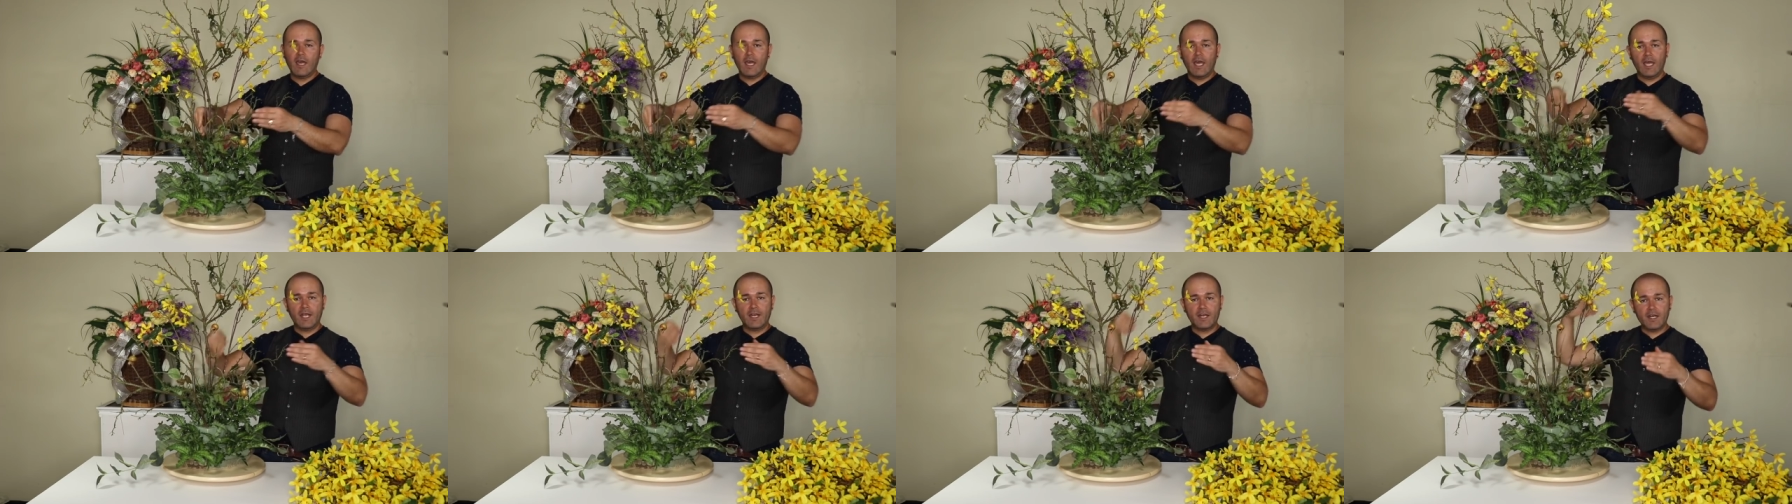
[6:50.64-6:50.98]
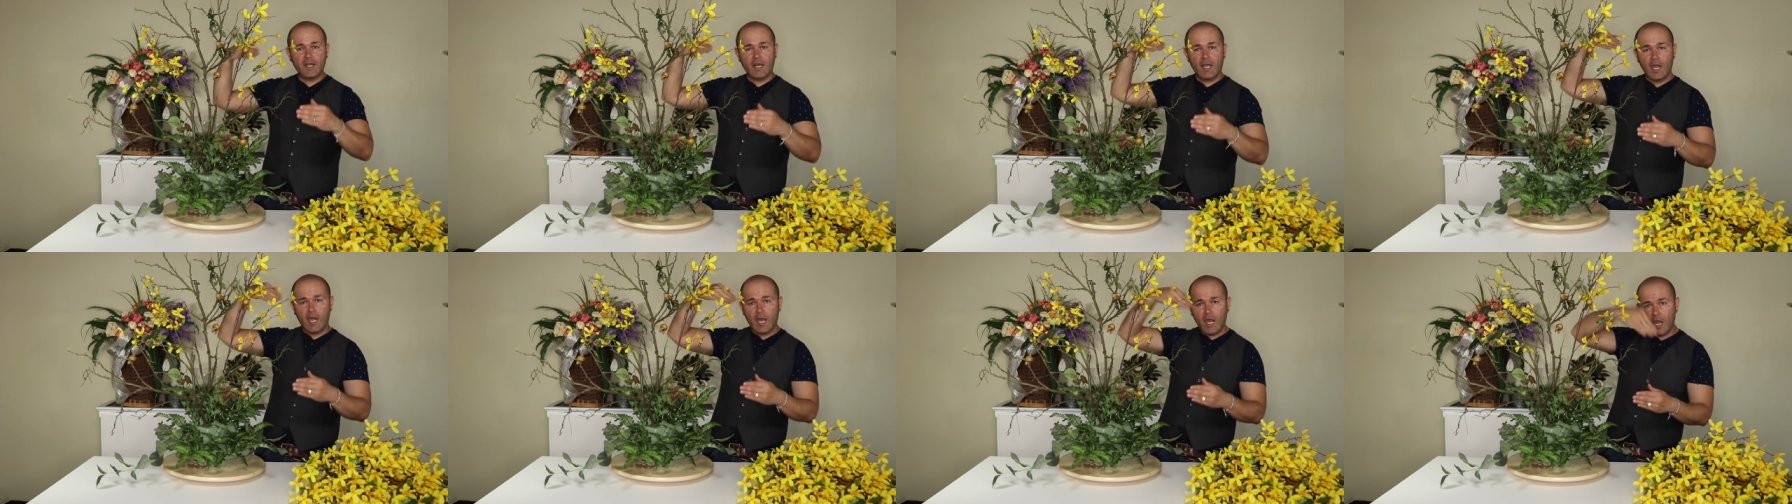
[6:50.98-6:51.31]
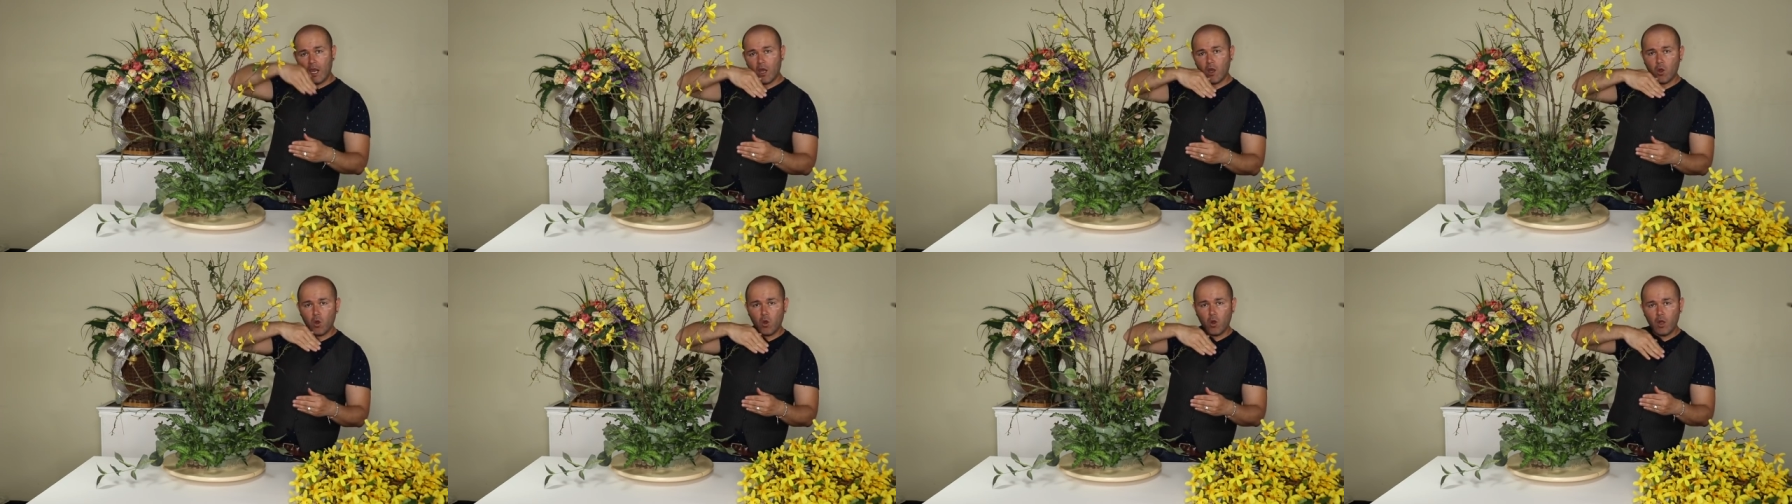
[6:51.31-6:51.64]
in an
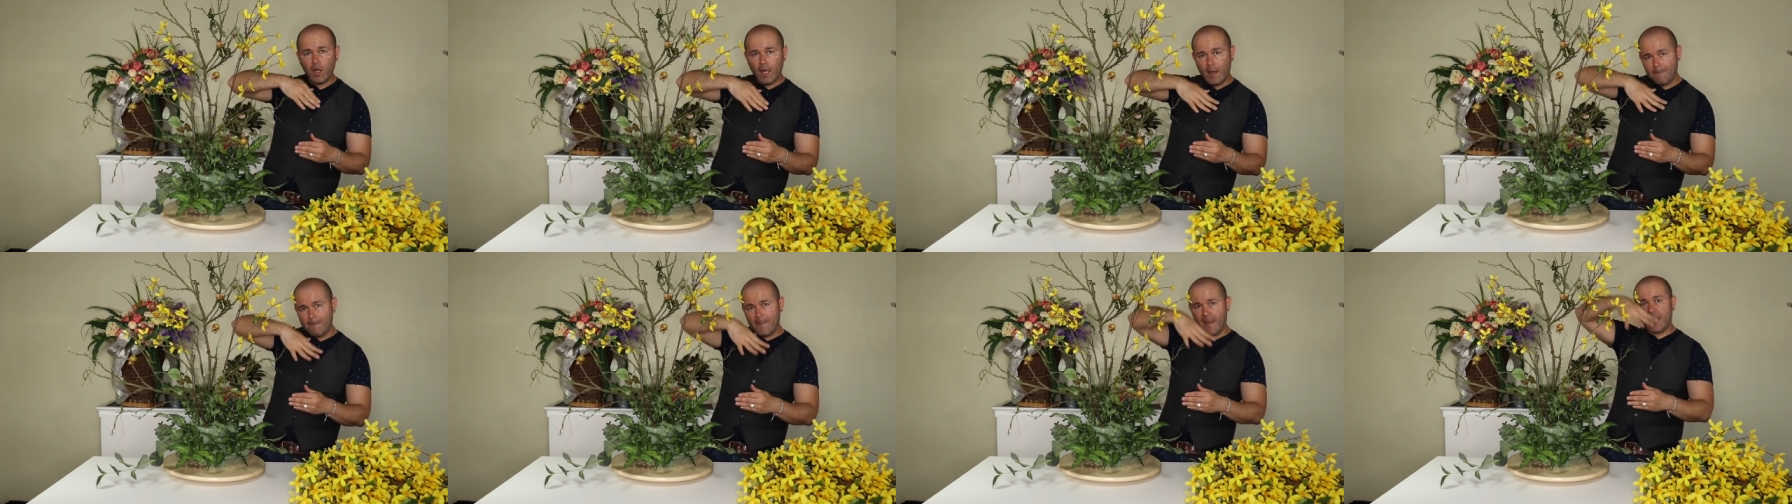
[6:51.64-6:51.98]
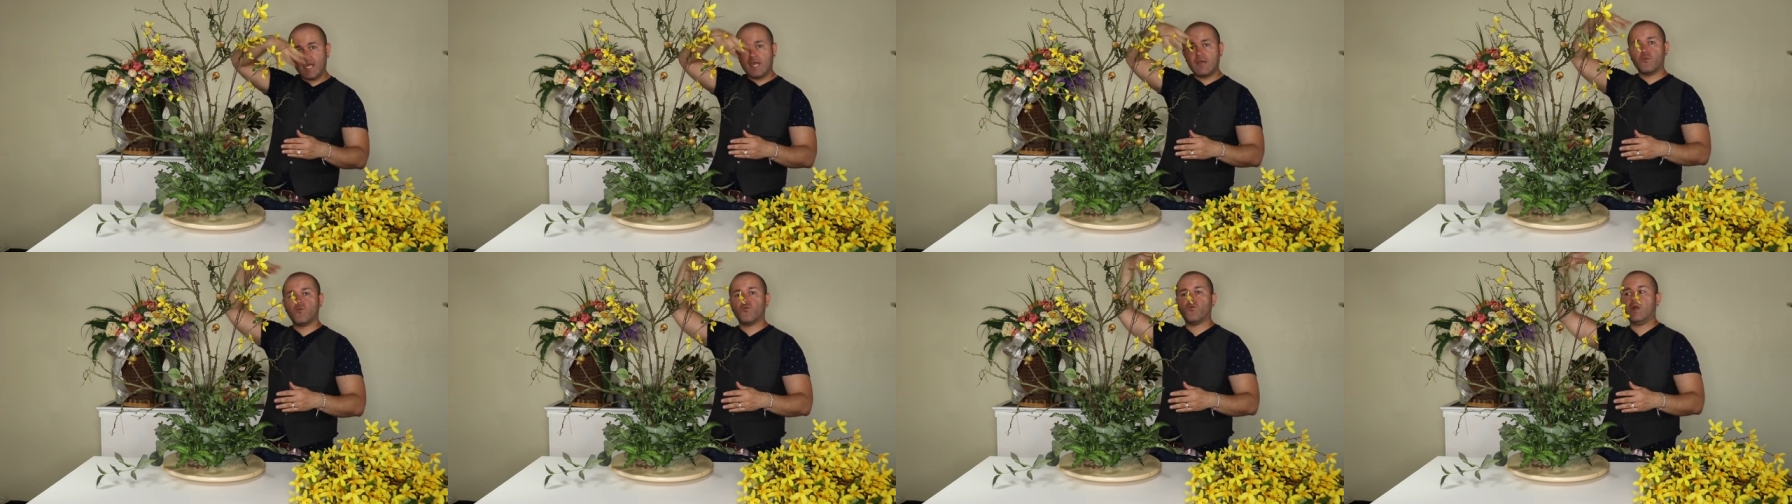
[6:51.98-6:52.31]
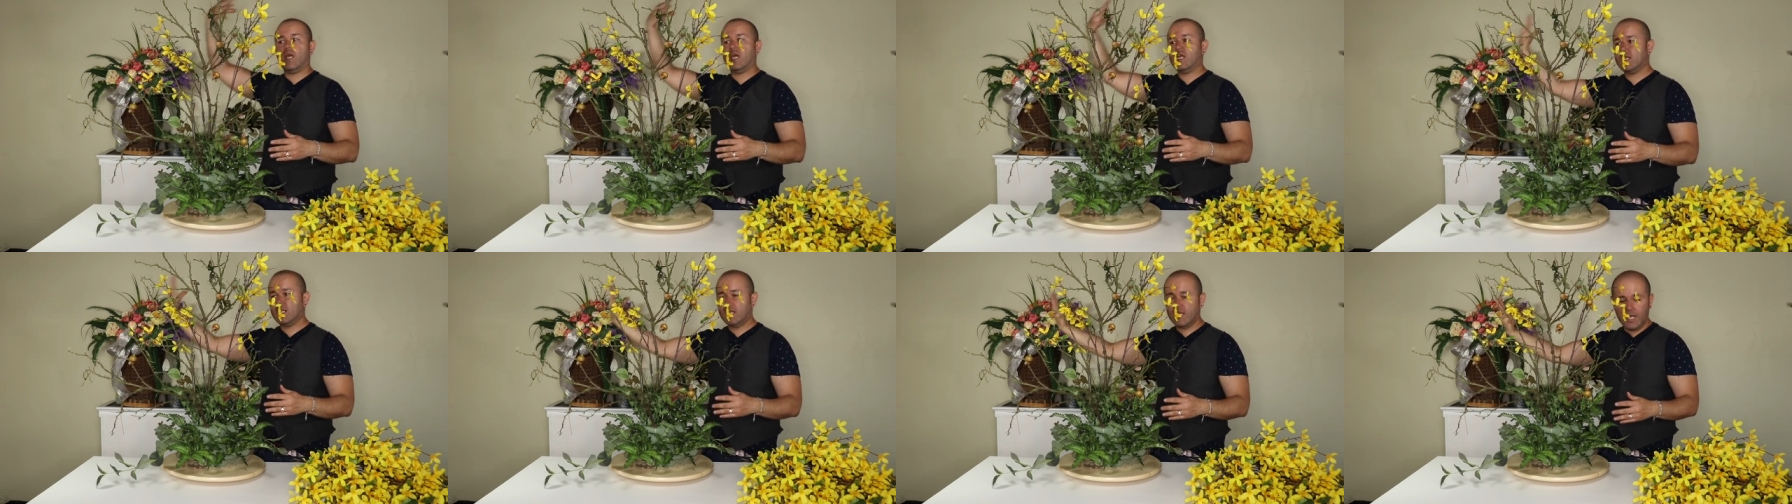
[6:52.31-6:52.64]
angle and make it
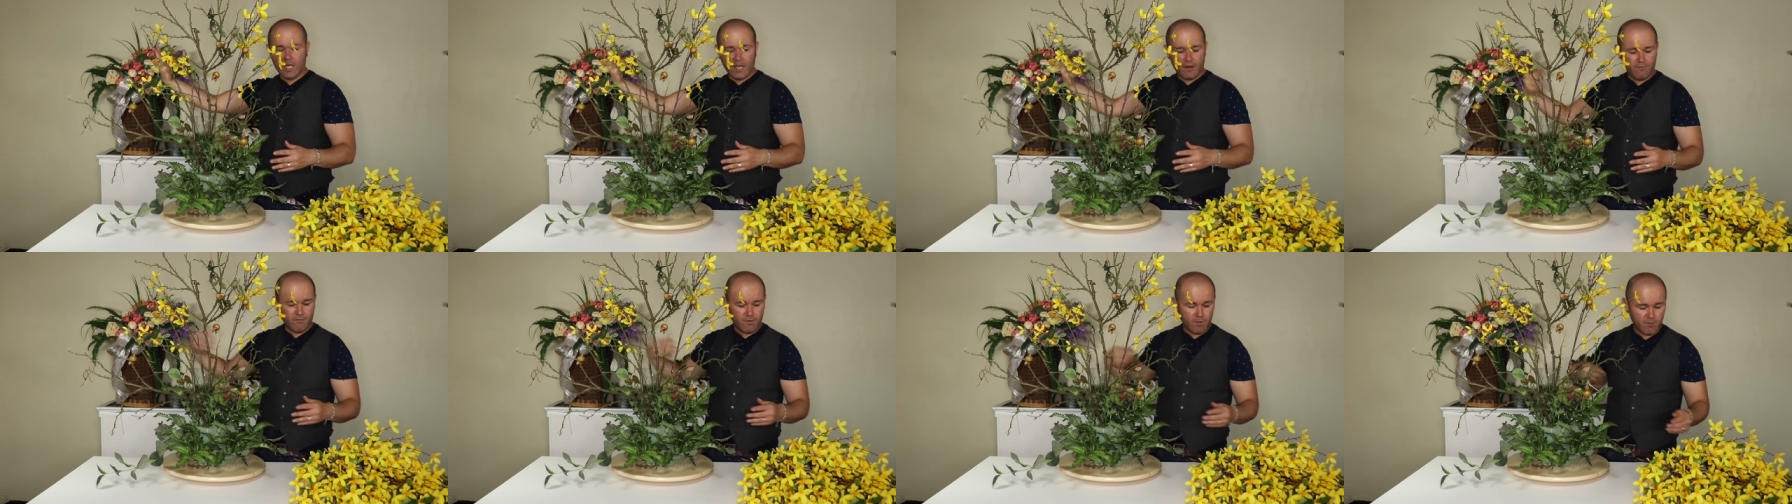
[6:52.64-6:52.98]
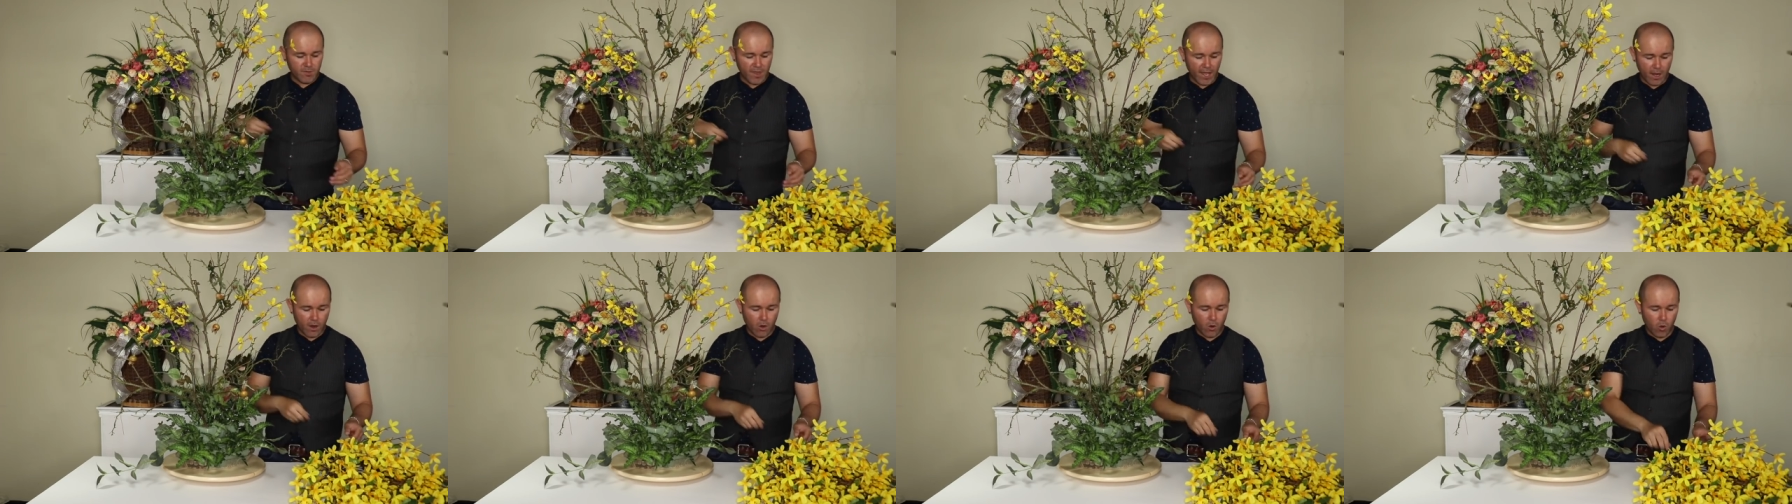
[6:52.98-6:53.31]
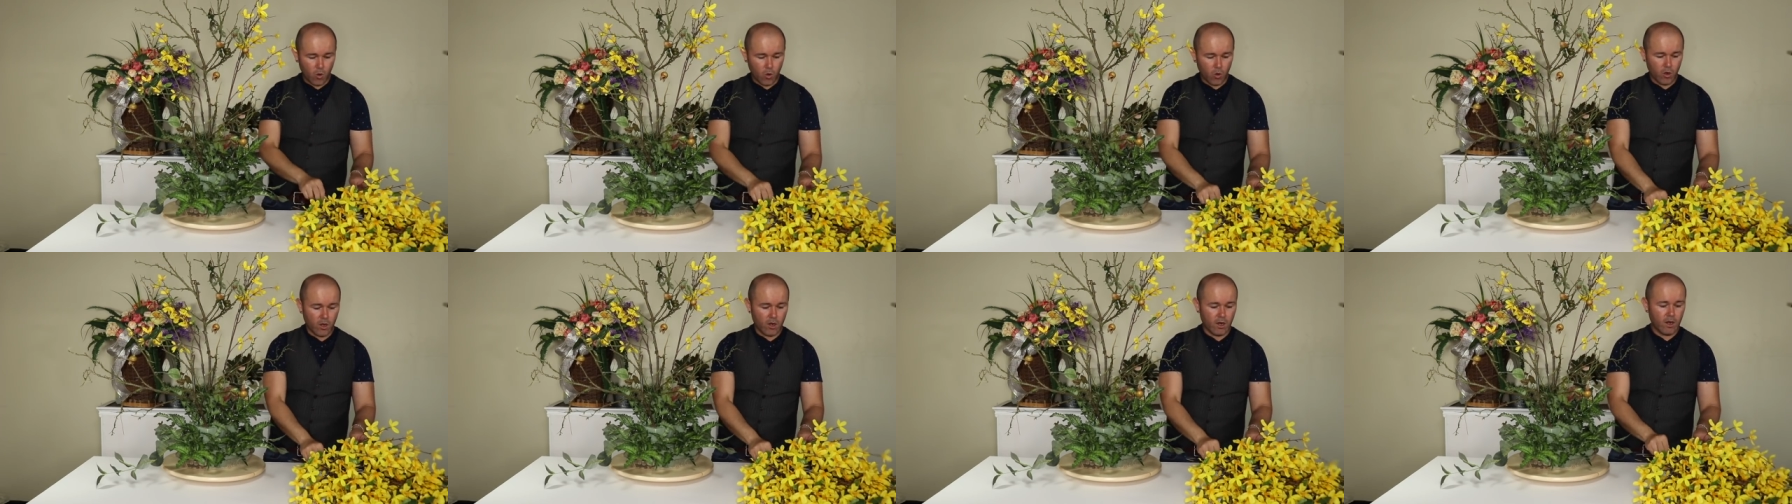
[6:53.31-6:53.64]
radiate from that
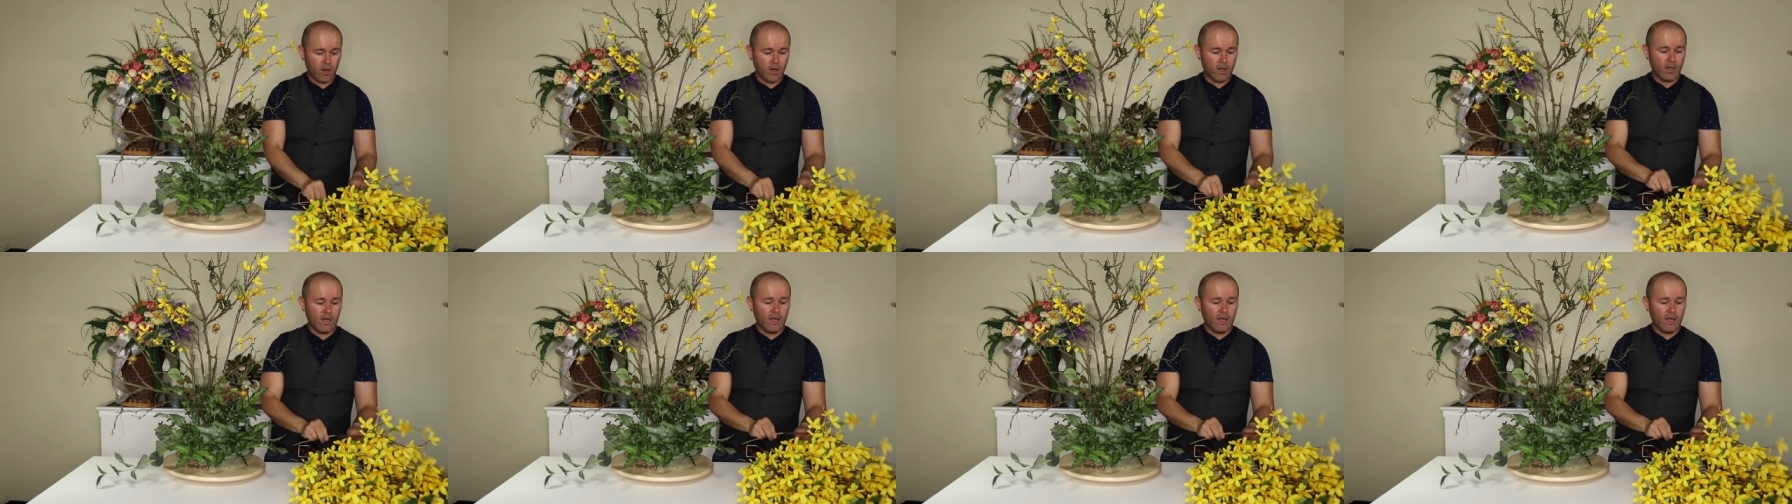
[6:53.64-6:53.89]
core.